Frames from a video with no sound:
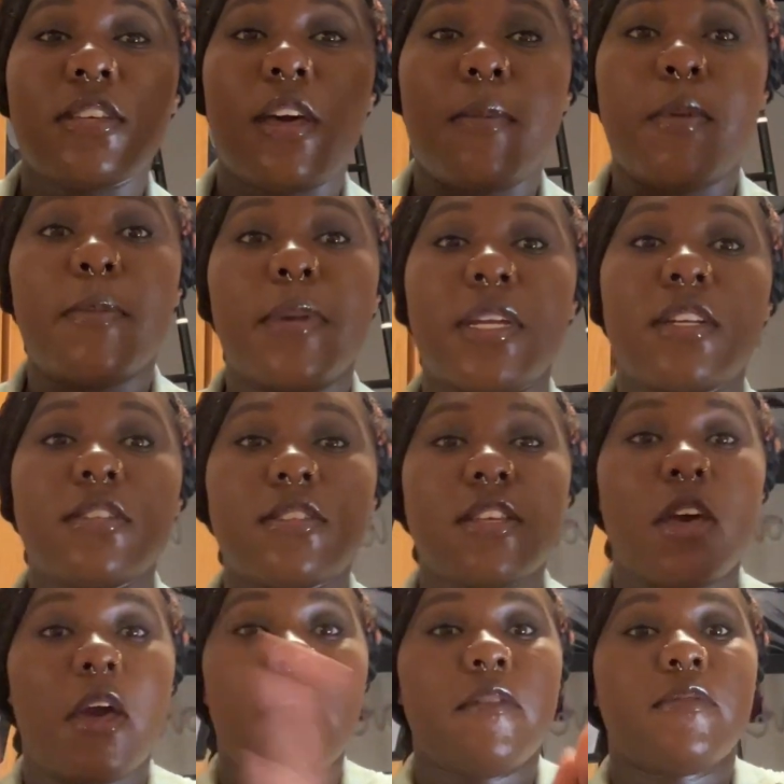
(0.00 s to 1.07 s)
a couple minutes,
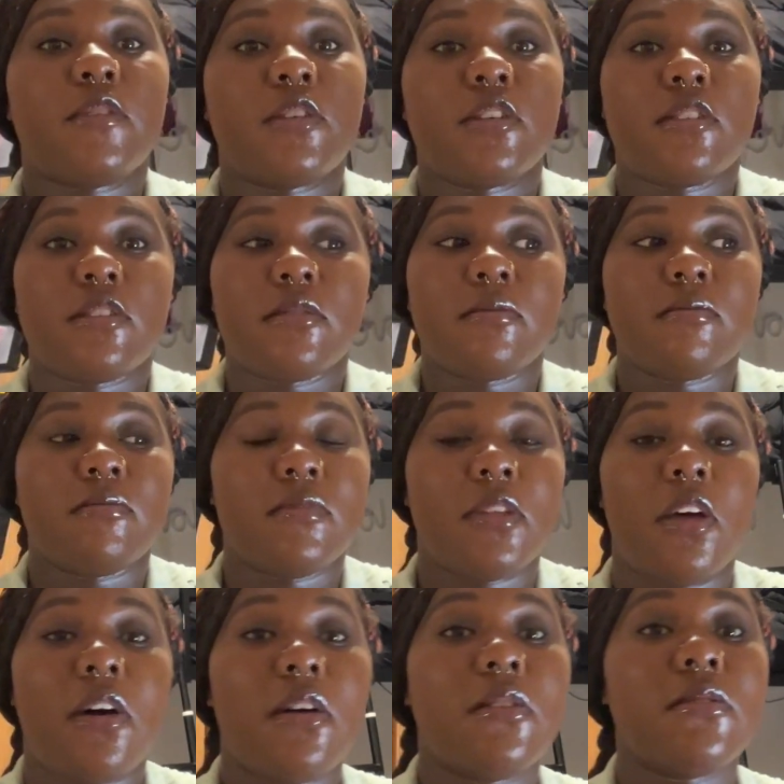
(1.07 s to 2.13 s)
however
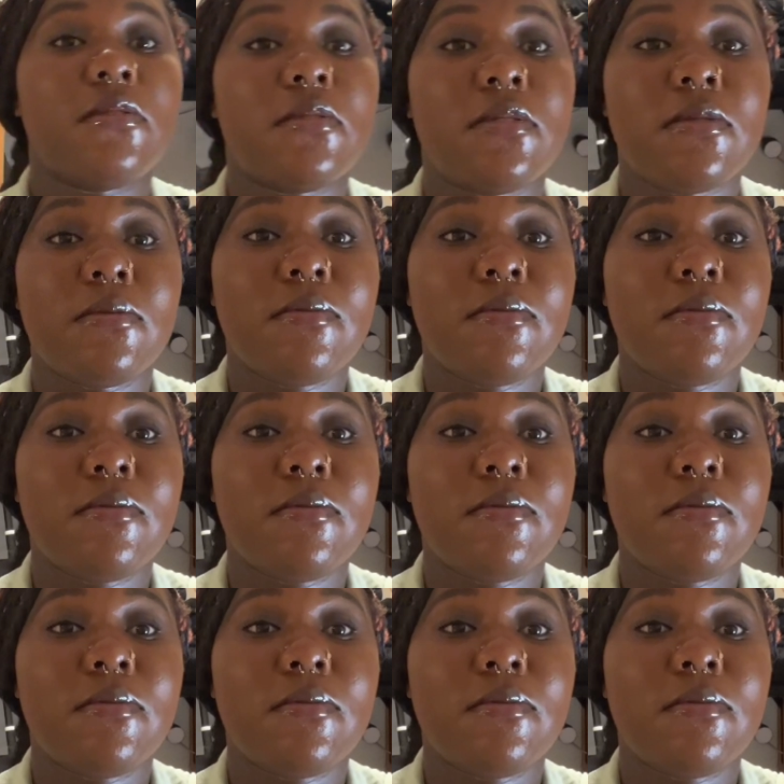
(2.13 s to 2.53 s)
long